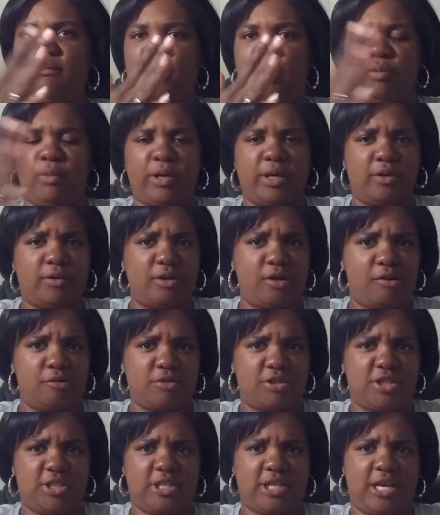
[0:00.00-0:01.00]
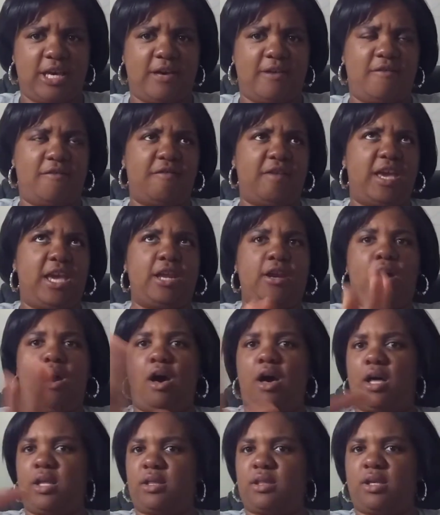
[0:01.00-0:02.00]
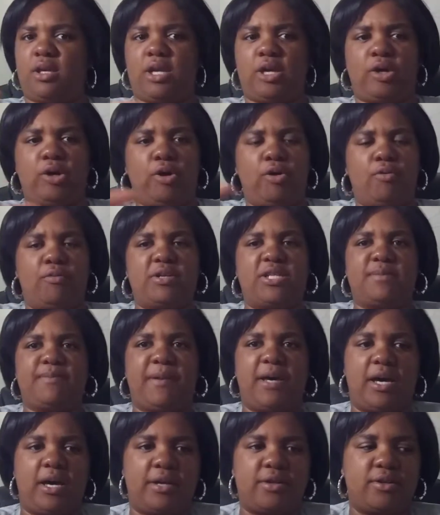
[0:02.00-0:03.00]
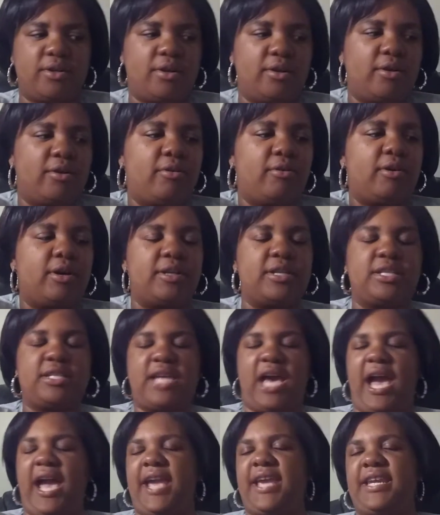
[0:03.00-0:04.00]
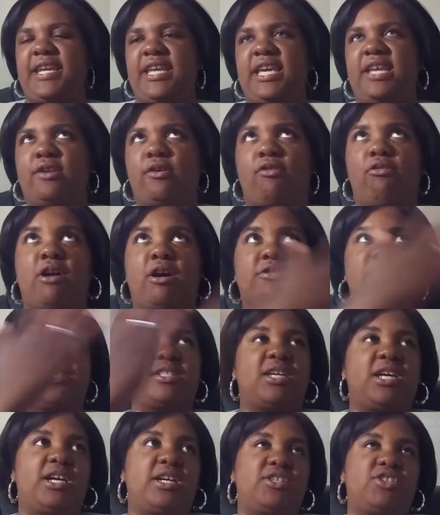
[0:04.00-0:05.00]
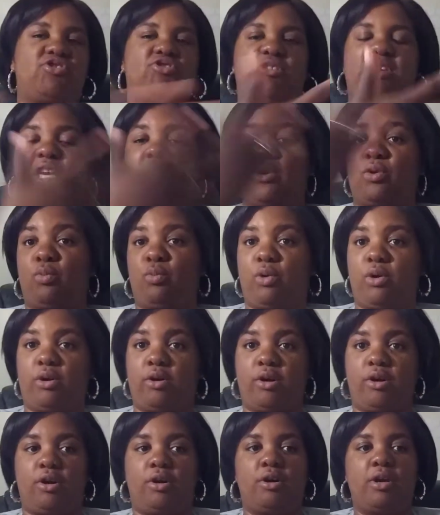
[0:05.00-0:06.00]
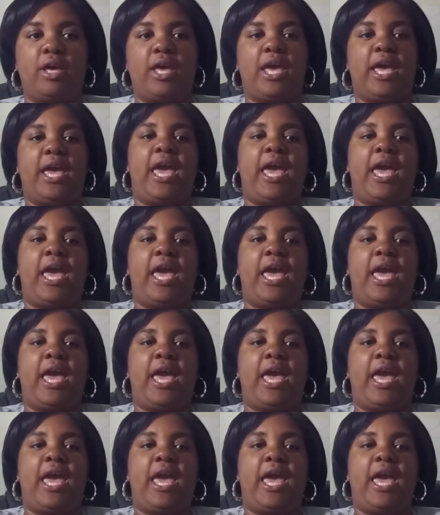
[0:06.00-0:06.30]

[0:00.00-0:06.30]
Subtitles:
a well-known chef and author and co-responder on dining across the country and the world.